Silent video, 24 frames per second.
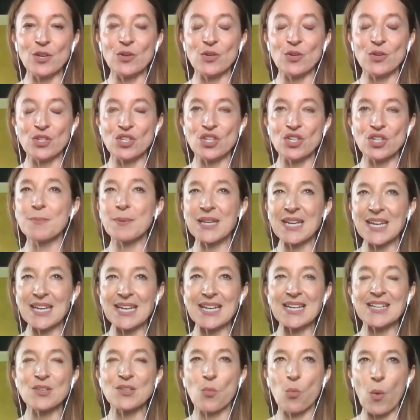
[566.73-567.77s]
Are you just
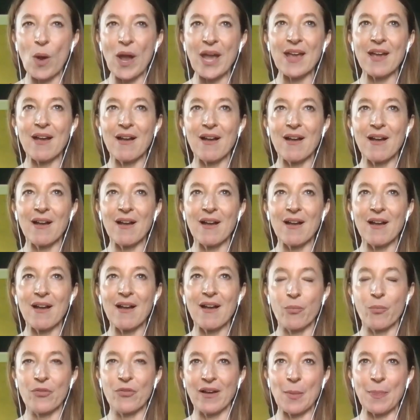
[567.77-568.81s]
beginning to weigh
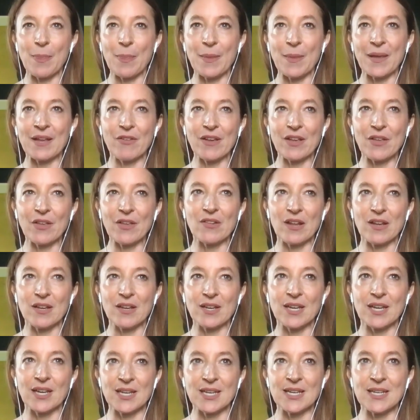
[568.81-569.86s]
up something
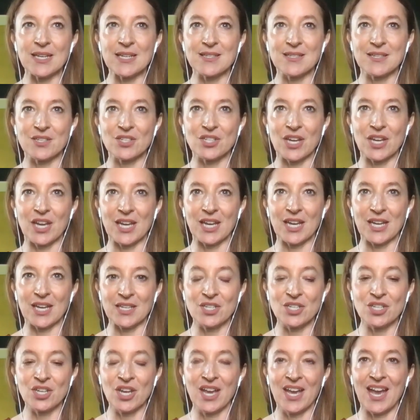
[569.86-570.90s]
feels like it needs to
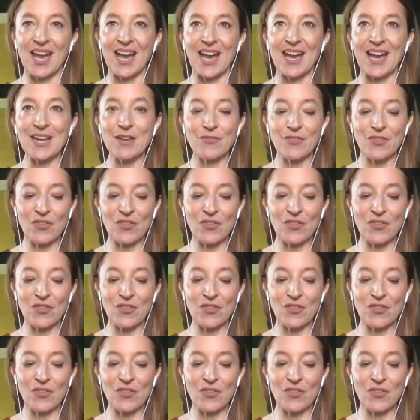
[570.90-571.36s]
change?